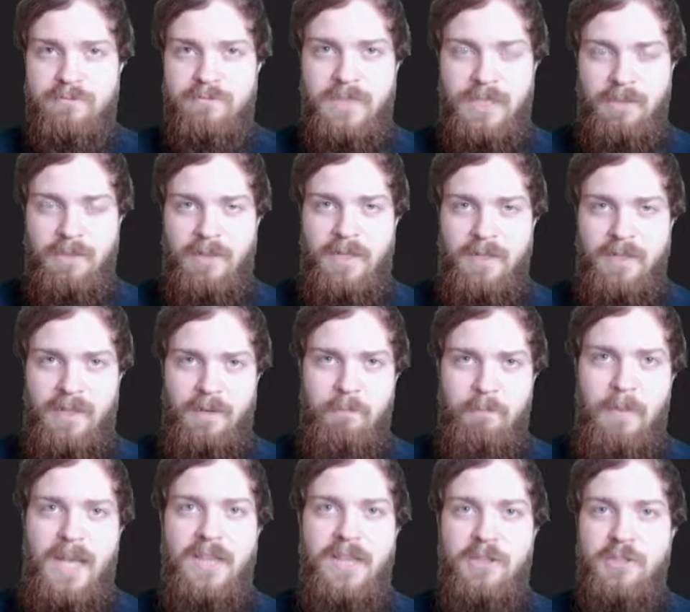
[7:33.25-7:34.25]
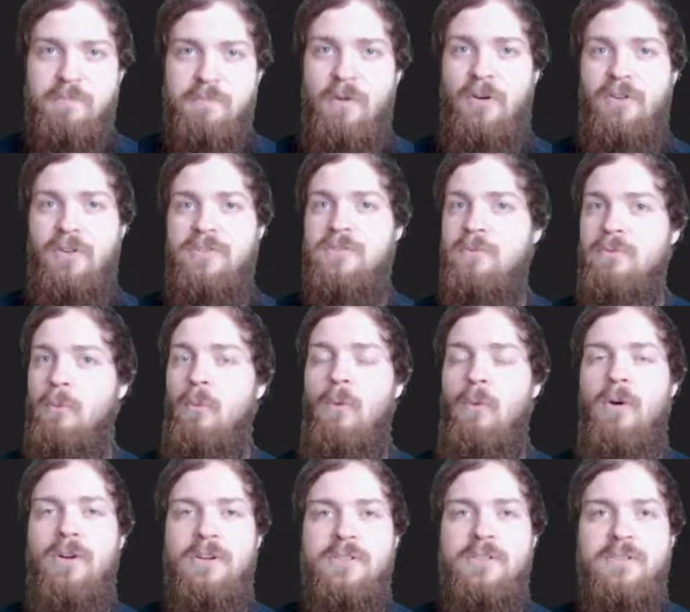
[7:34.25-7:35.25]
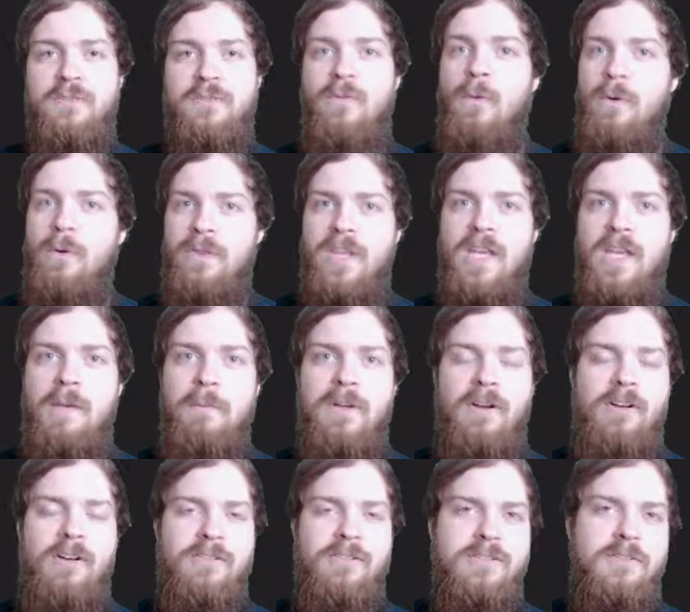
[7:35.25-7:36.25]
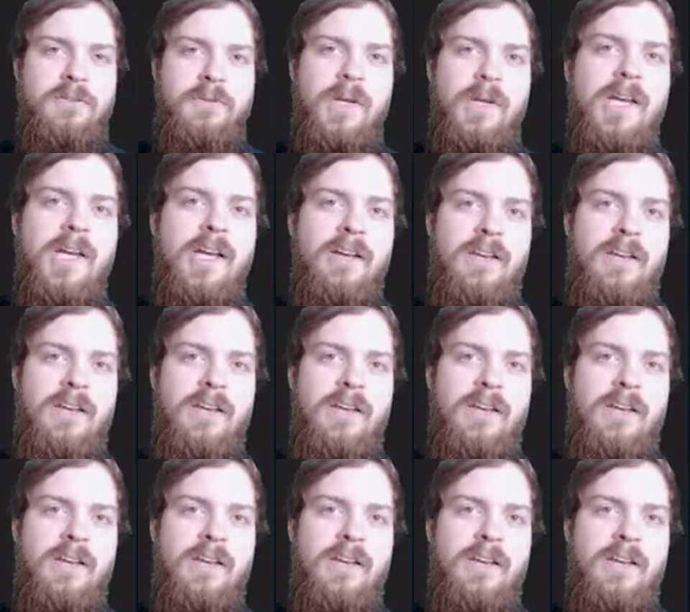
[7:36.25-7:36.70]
It made the Sparks worse for them, and also